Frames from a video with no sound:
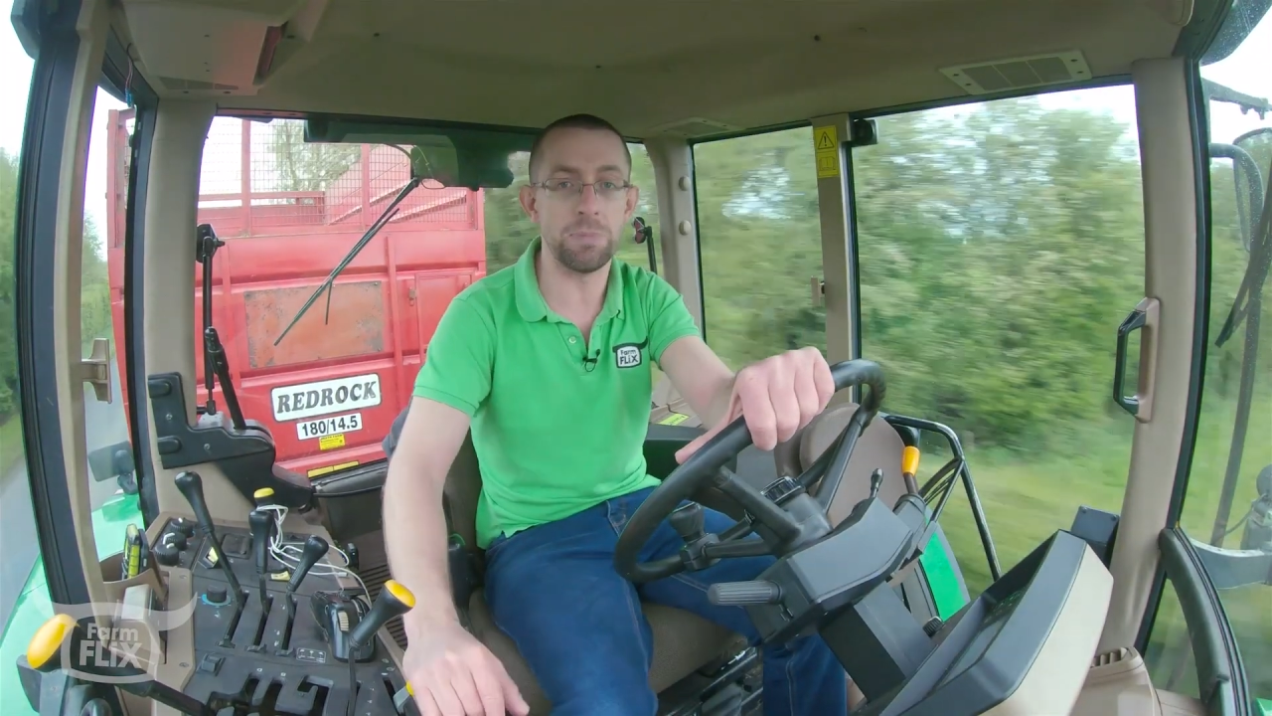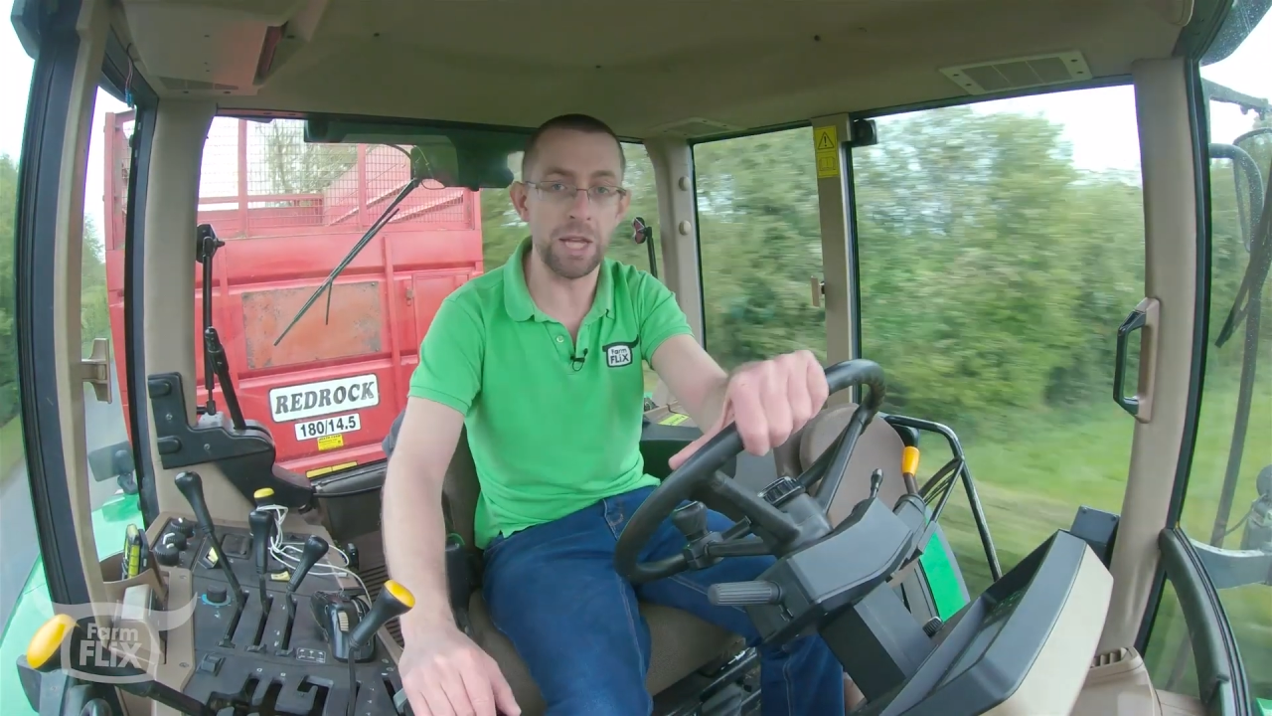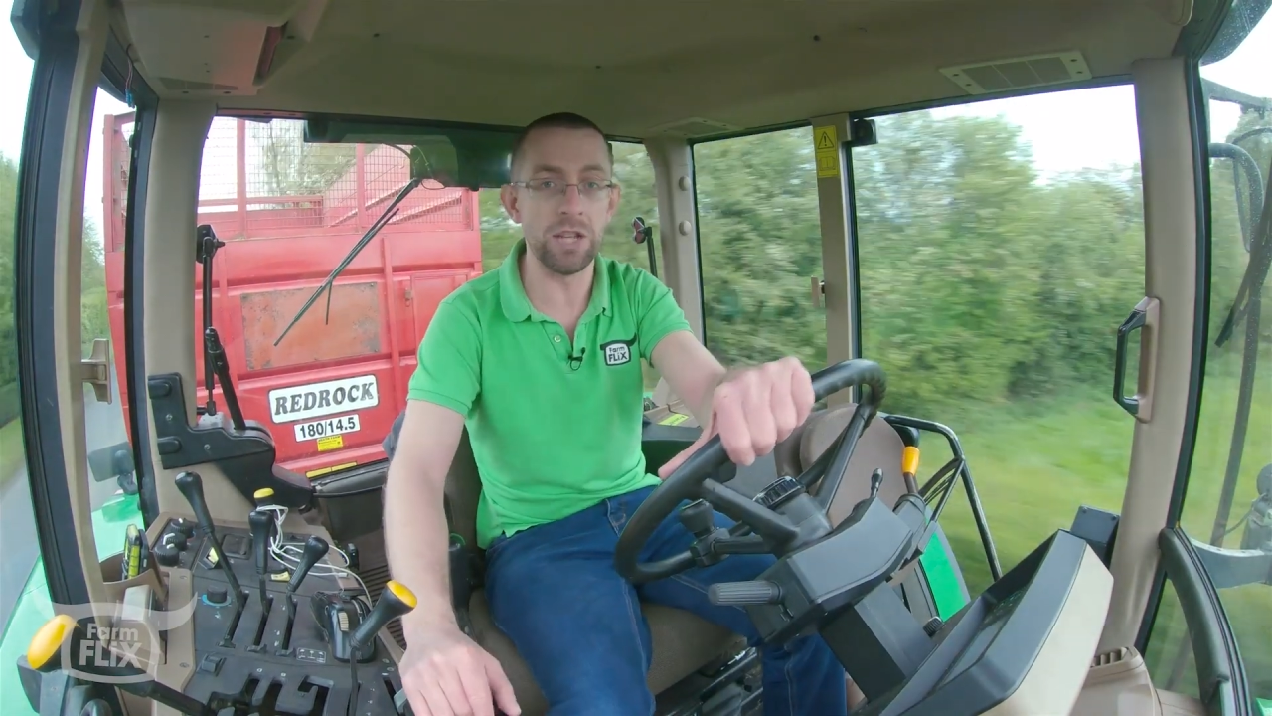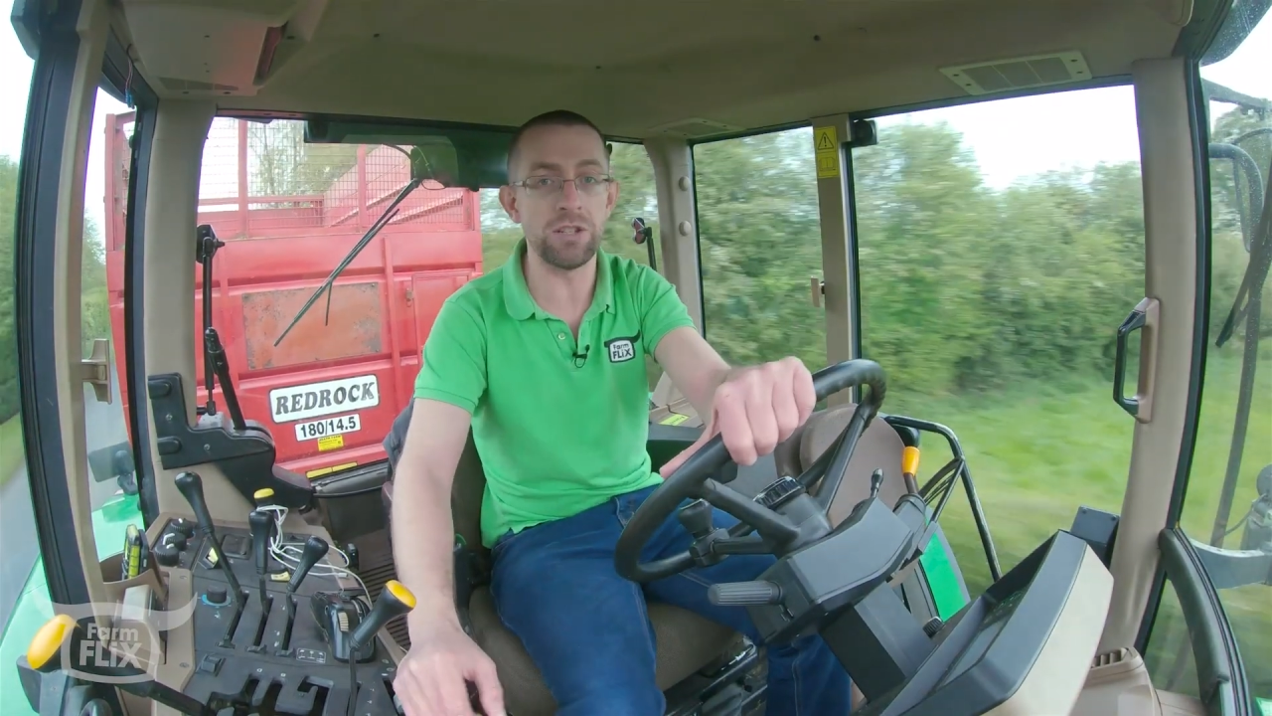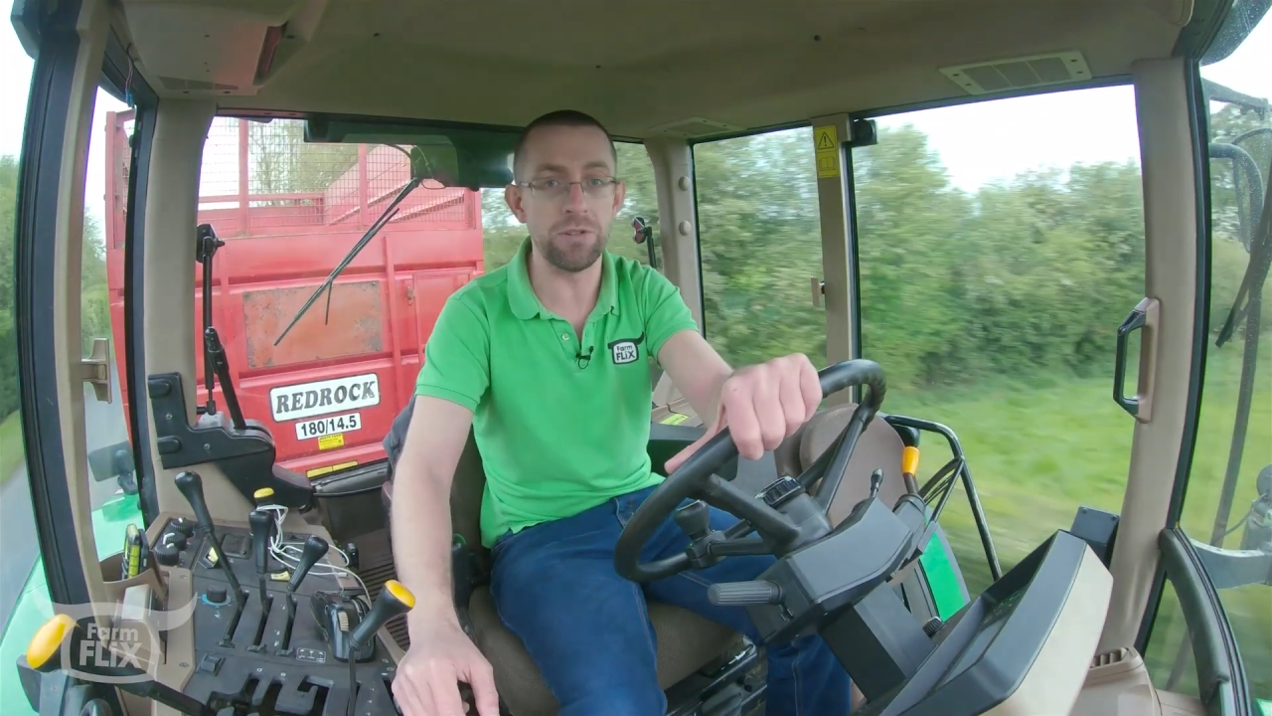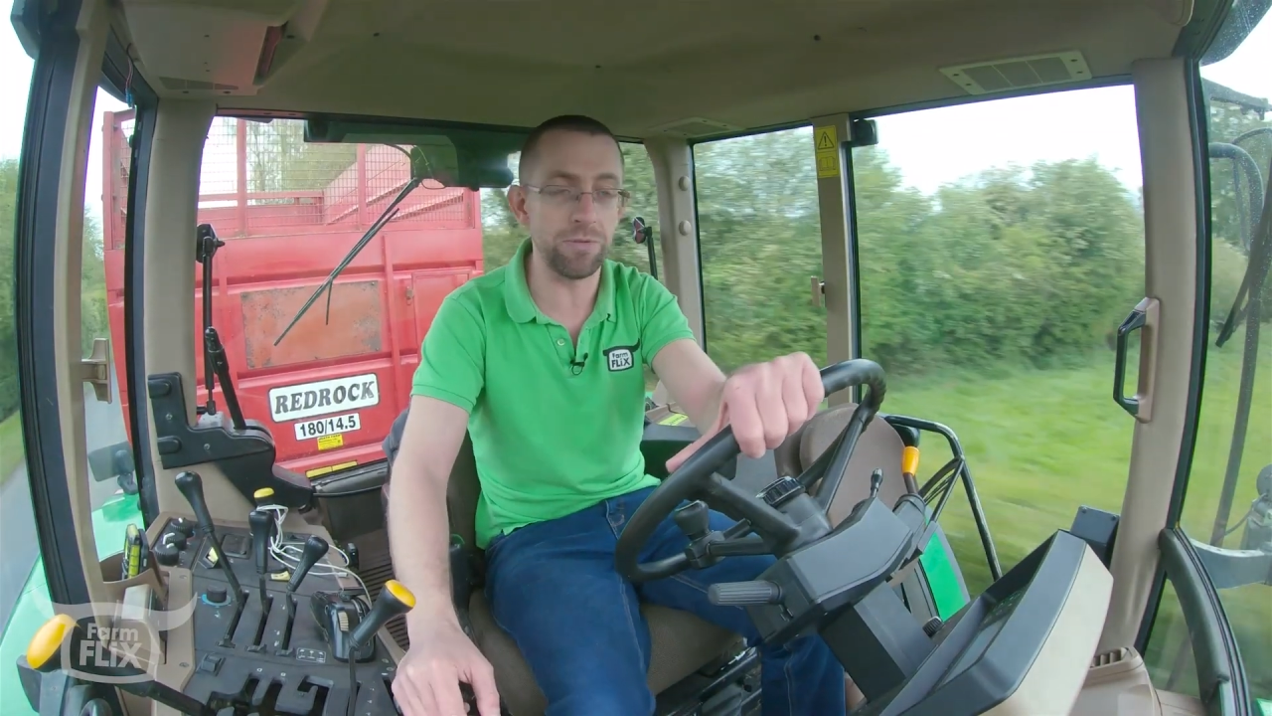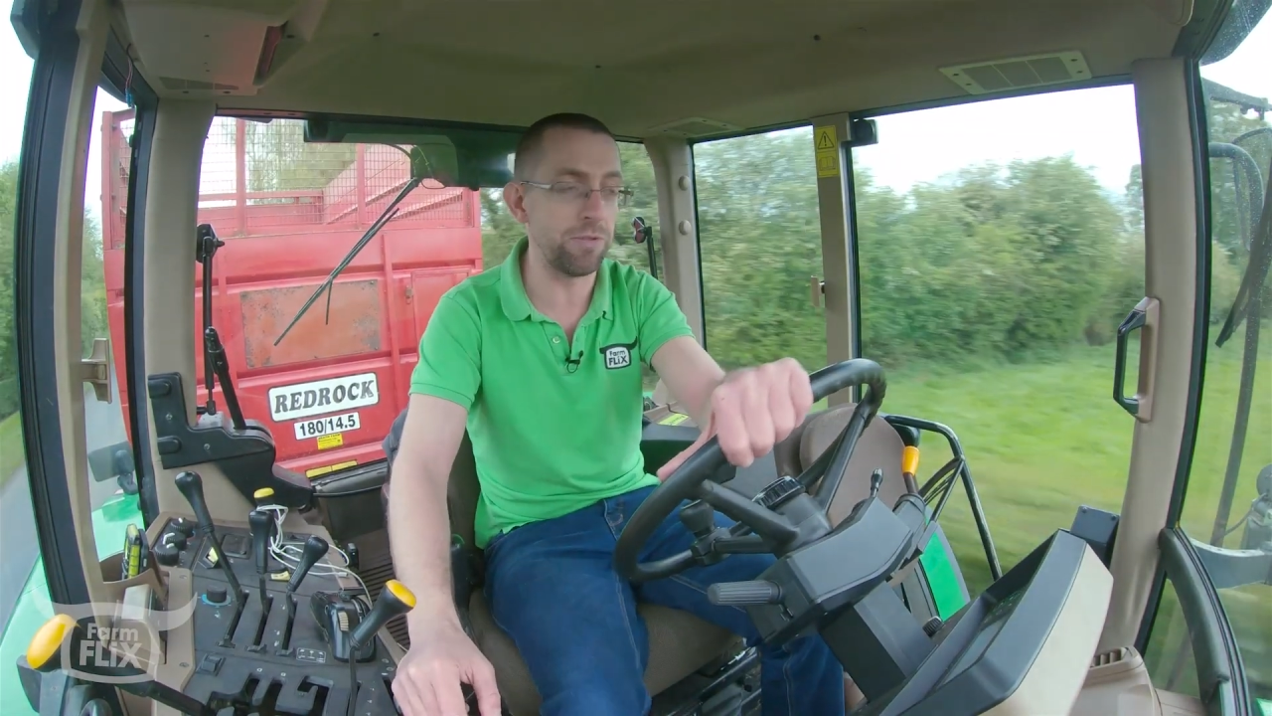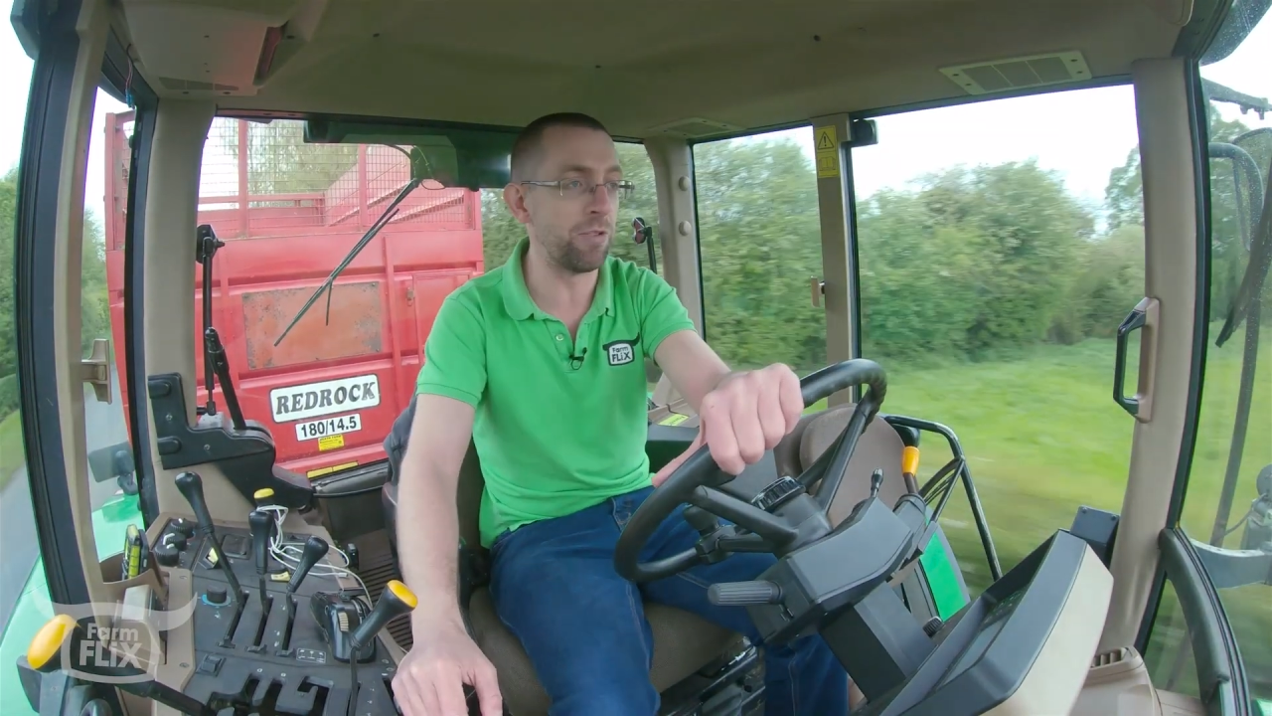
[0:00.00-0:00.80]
place you've